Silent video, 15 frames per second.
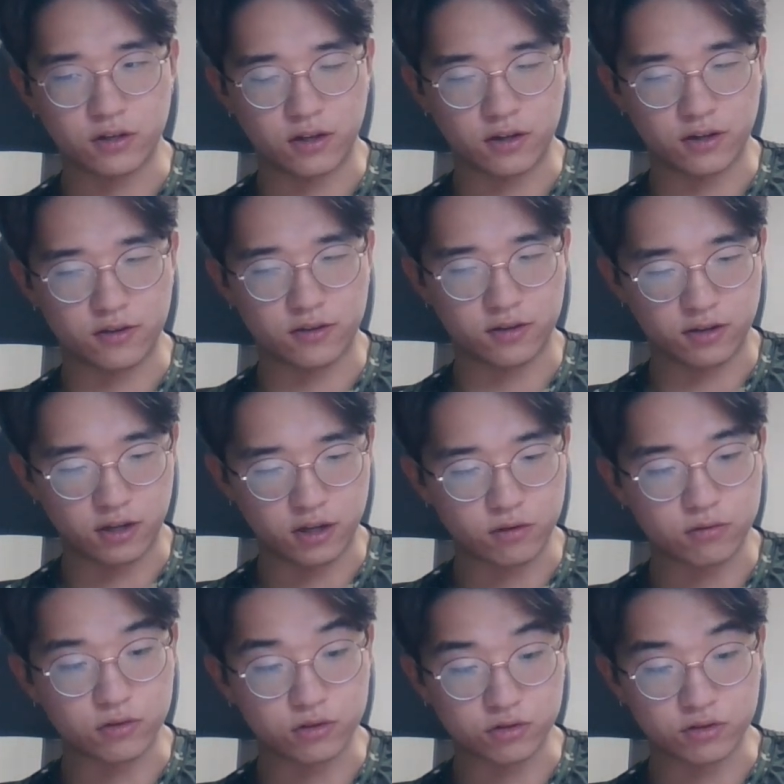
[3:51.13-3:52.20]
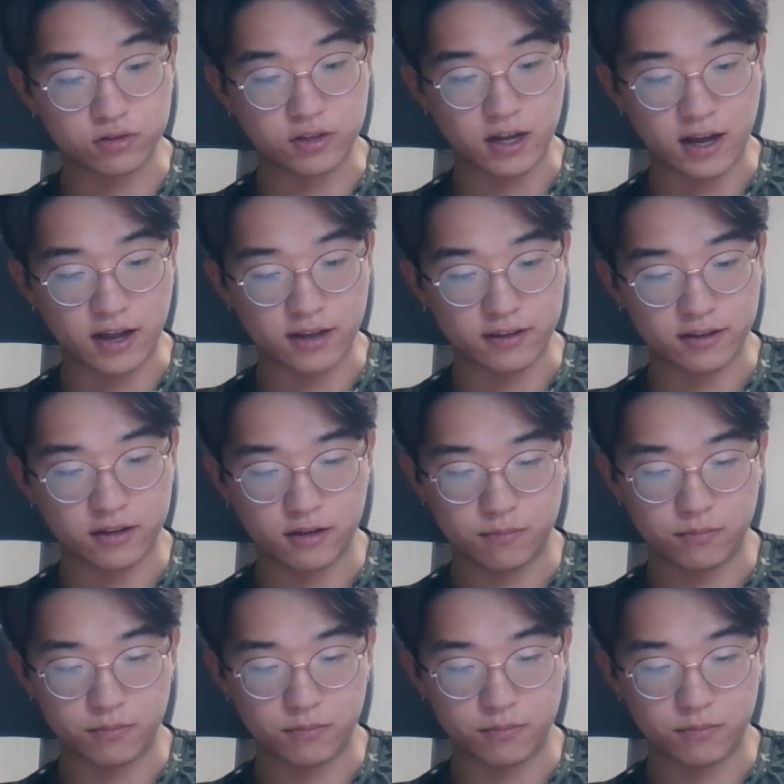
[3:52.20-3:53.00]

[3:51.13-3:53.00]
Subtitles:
is equals to that,